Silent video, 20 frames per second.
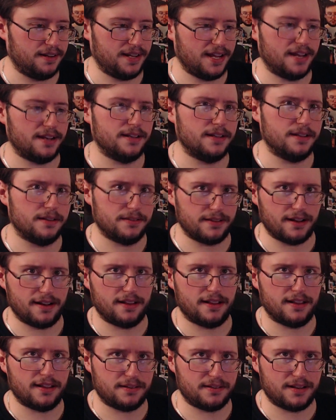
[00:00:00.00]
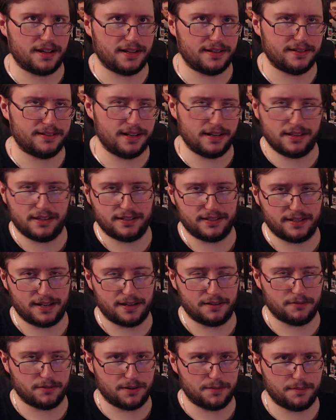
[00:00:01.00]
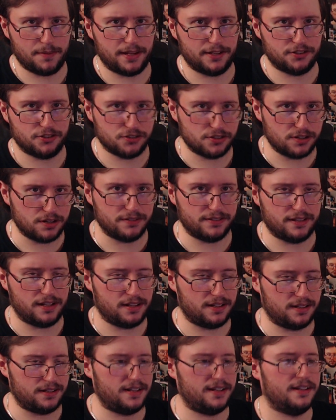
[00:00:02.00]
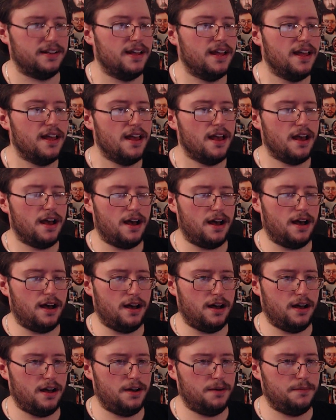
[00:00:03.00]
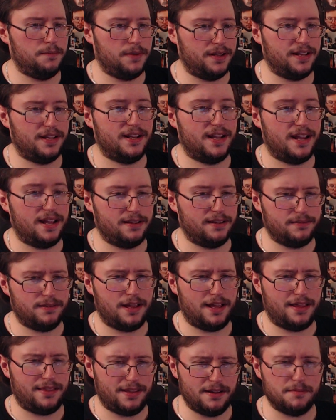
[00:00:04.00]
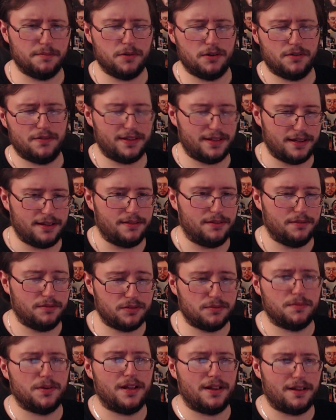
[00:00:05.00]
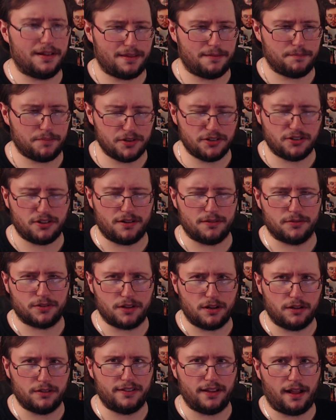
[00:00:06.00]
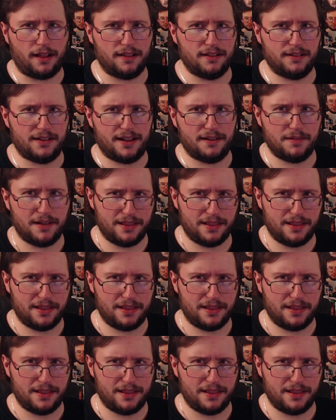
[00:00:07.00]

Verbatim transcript: You had the Silent Night, Deadly Night remake, just called Silent Night. Um, and then you had, I think, a movie. Yeah, there was. A, eh, I'm pretty sure it was called Silent Night.